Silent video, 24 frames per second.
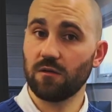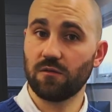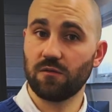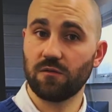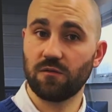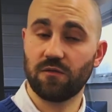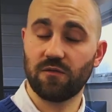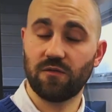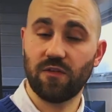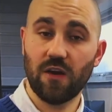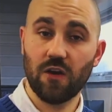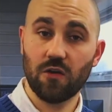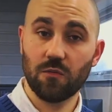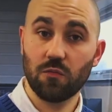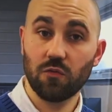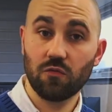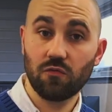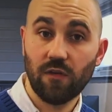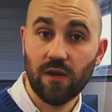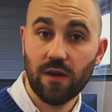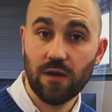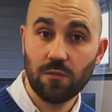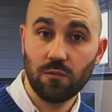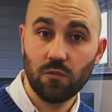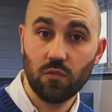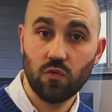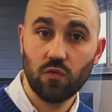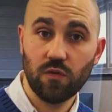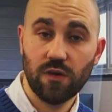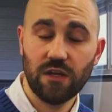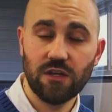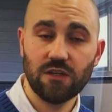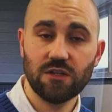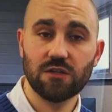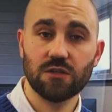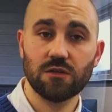Variable rate
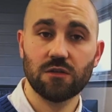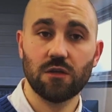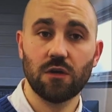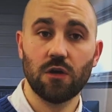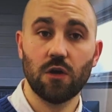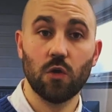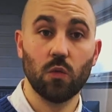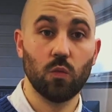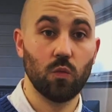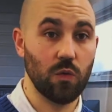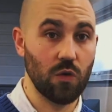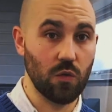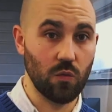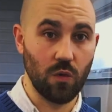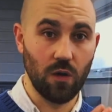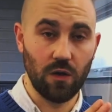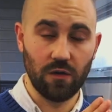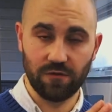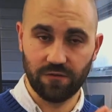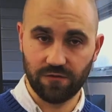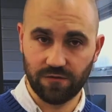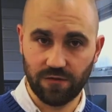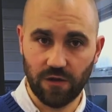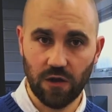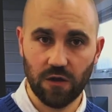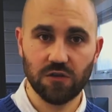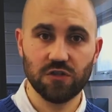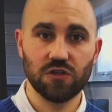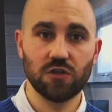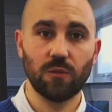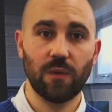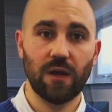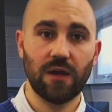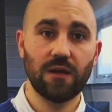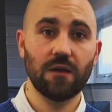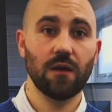mortgage will
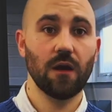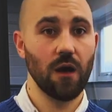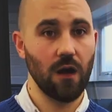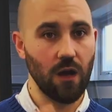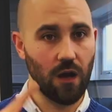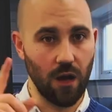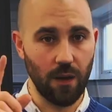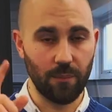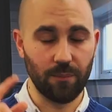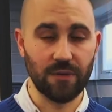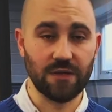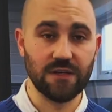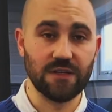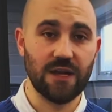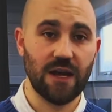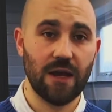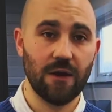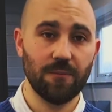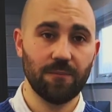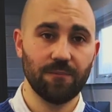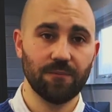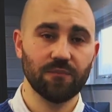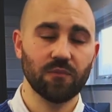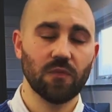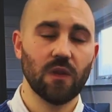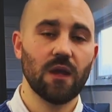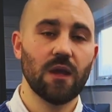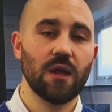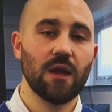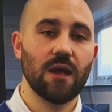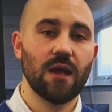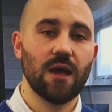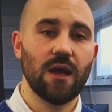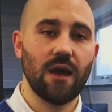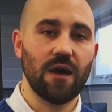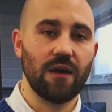fluctuate up and down.
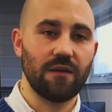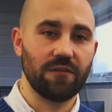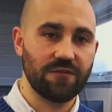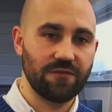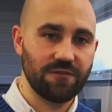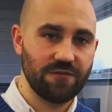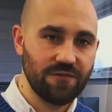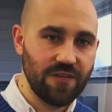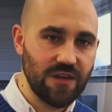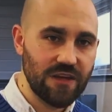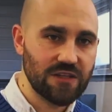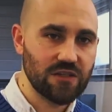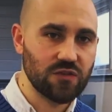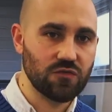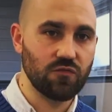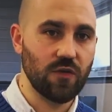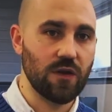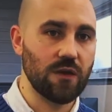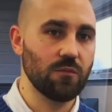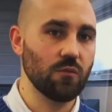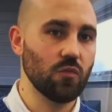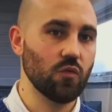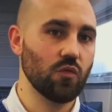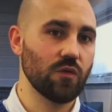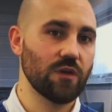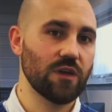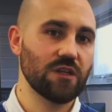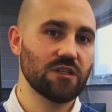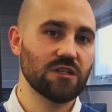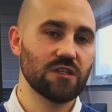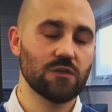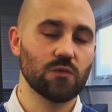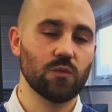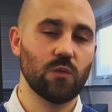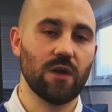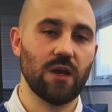A fixed rate mortgage
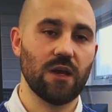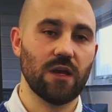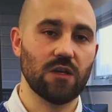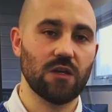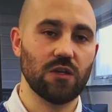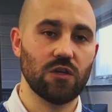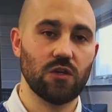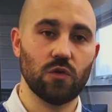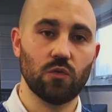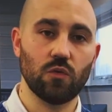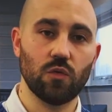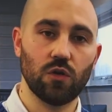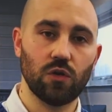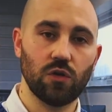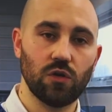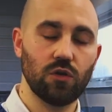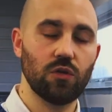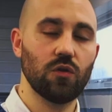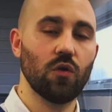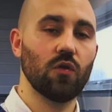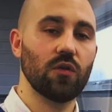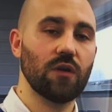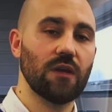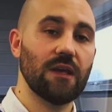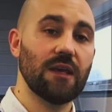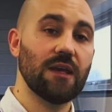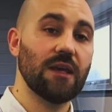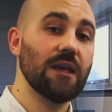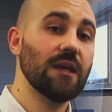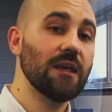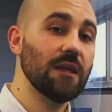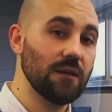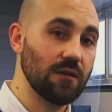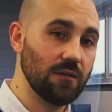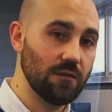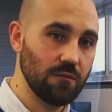is where you lock
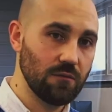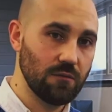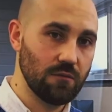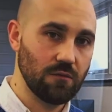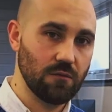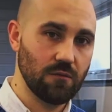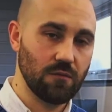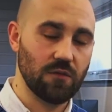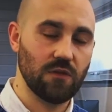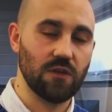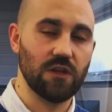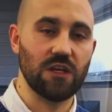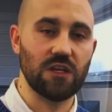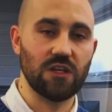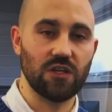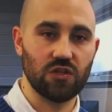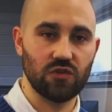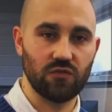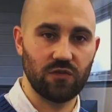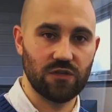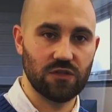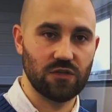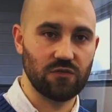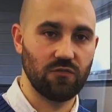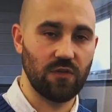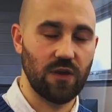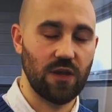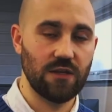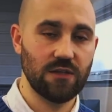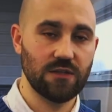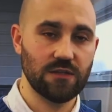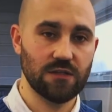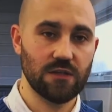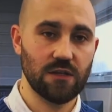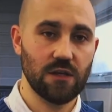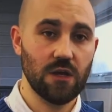in the interest
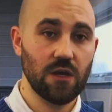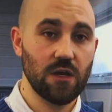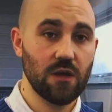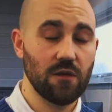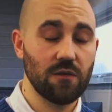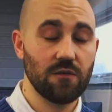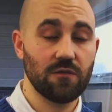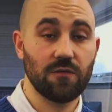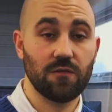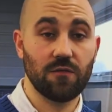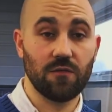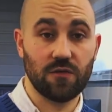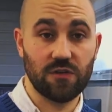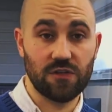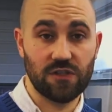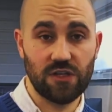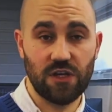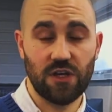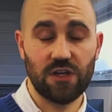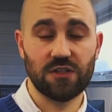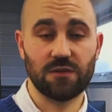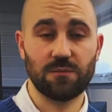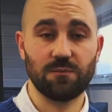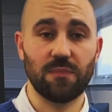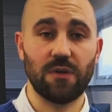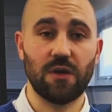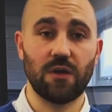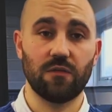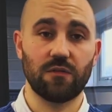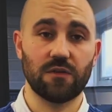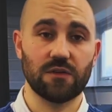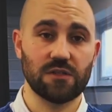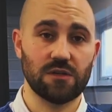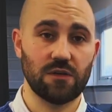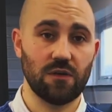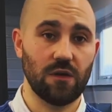rate for a certain period
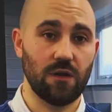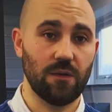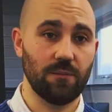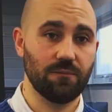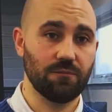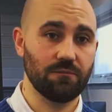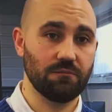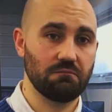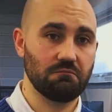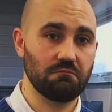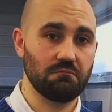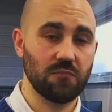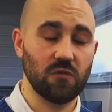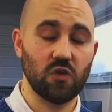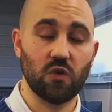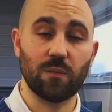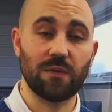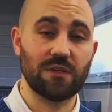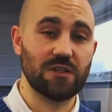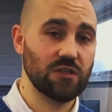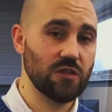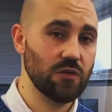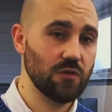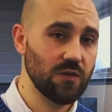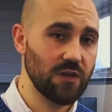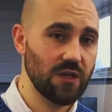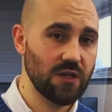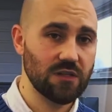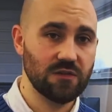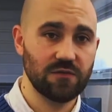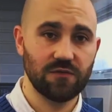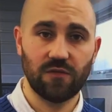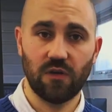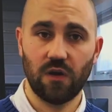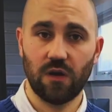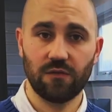of time. It could be 2 years,
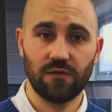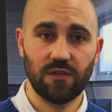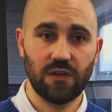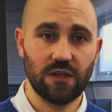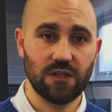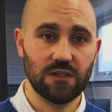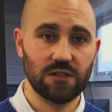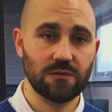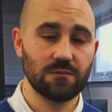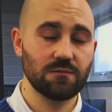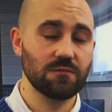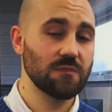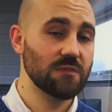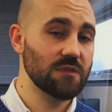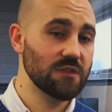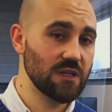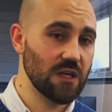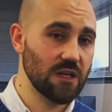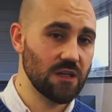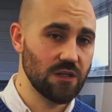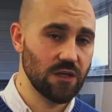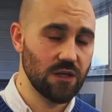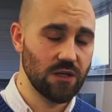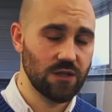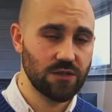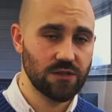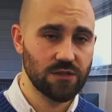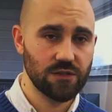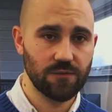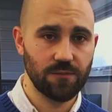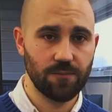5 years, 10 years.